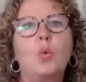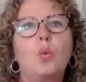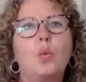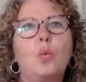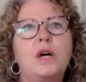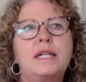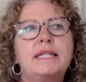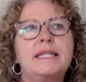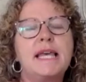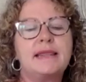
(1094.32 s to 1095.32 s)

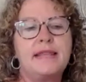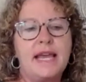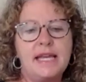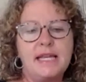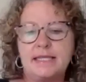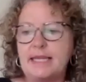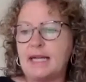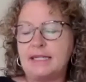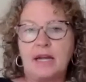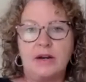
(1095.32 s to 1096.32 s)
was that they sat
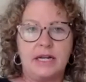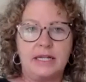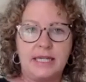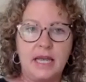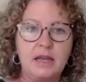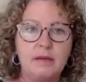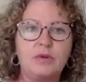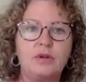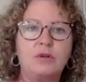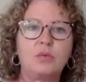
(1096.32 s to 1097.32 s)
down at a
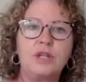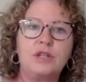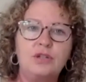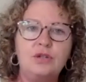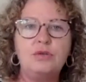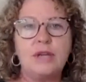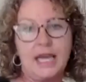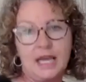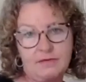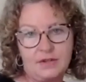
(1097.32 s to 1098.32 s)
table with 2
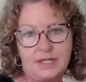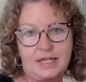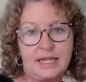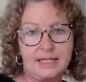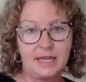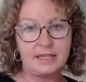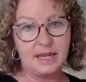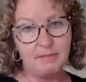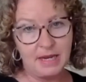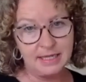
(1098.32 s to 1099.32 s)
canvases. They sat
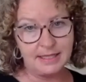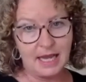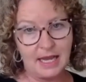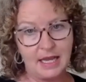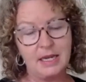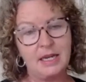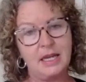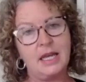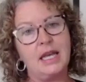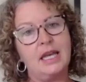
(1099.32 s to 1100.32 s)
side by side
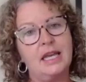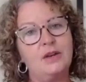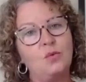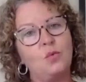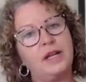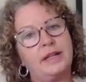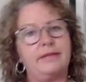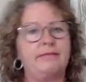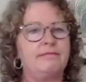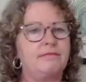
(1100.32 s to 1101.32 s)
in what
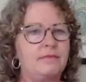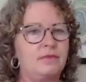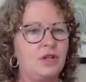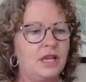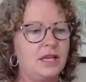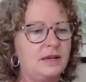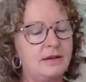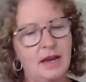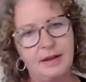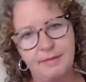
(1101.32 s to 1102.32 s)
in
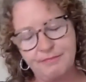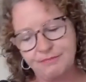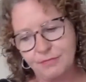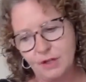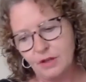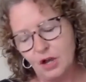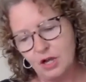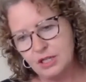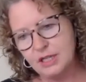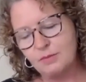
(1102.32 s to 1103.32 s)
the
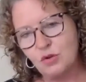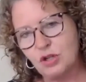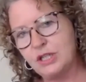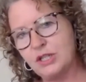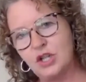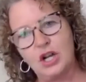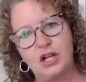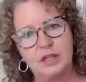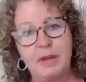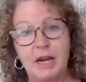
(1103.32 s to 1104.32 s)
autism world is
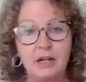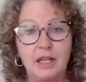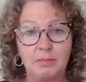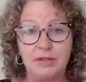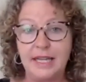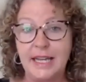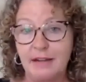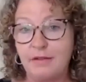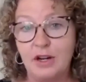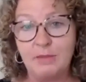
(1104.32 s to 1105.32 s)
called parallel play,
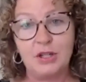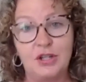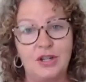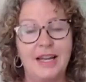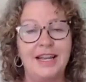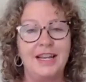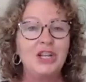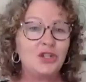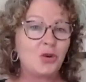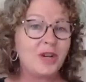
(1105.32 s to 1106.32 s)
very much
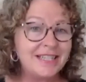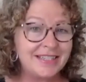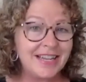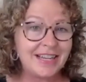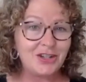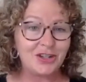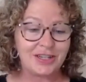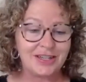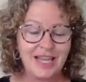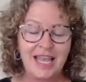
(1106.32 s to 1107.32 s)
joint
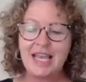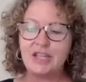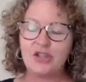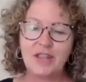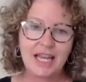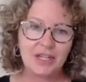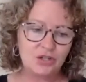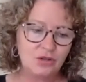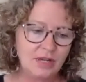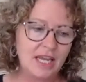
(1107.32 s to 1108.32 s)
attention. So they had
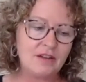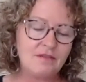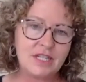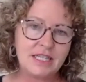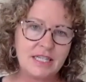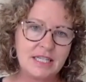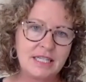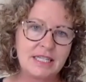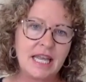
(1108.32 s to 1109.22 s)
2 canvases,